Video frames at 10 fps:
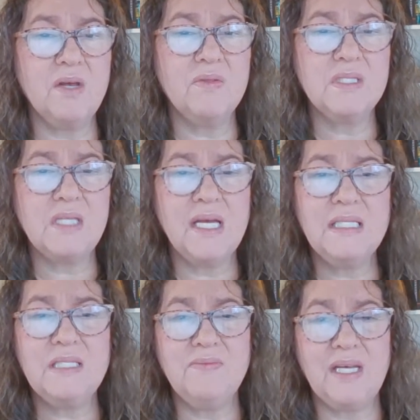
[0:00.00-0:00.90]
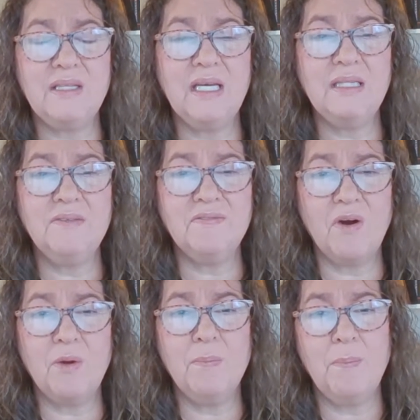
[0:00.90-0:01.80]
on the science of death at the
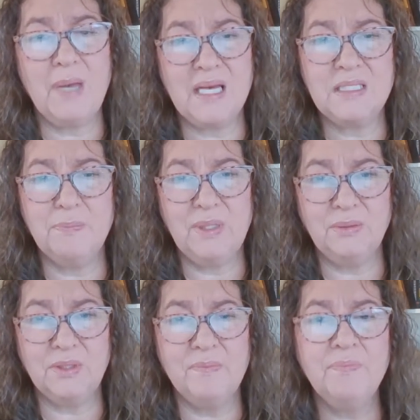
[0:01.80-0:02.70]
farm Bass built.